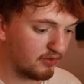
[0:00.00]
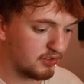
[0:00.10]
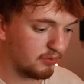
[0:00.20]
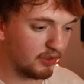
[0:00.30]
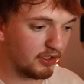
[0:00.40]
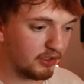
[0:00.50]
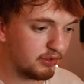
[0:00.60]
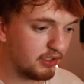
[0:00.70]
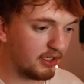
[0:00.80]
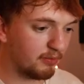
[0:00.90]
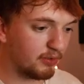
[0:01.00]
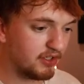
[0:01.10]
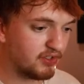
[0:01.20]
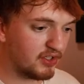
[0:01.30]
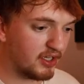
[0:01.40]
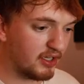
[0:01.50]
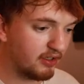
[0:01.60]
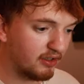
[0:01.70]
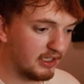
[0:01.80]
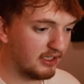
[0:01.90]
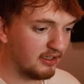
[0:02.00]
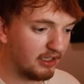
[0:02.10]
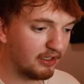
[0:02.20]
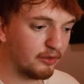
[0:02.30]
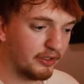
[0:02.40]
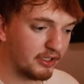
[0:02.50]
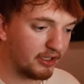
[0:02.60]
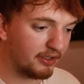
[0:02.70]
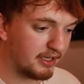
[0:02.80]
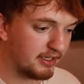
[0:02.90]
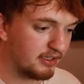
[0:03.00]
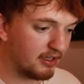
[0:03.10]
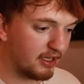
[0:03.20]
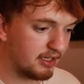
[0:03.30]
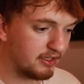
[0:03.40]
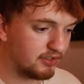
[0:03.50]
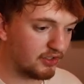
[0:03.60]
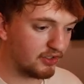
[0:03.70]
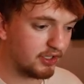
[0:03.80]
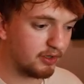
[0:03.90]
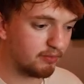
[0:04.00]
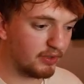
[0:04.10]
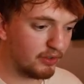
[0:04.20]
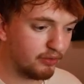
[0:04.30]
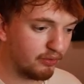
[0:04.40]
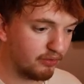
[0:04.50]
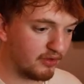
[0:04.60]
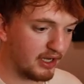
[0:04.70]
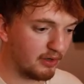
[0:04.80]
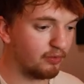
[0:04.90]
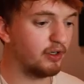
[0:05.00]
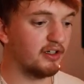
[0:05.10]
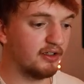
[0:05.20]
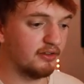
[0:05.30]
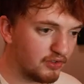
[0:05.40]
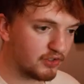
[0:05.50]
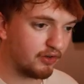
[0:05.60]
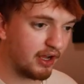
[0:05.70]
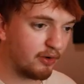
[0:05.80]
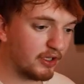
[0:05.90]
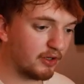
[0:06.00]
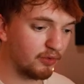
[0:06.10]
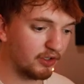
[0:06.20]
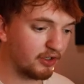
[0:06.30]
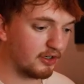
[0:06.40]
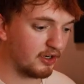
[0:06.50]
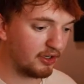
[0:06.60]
So we're going to go ahead and press T and click on that, and it's just going to mute that one. So now we can work on our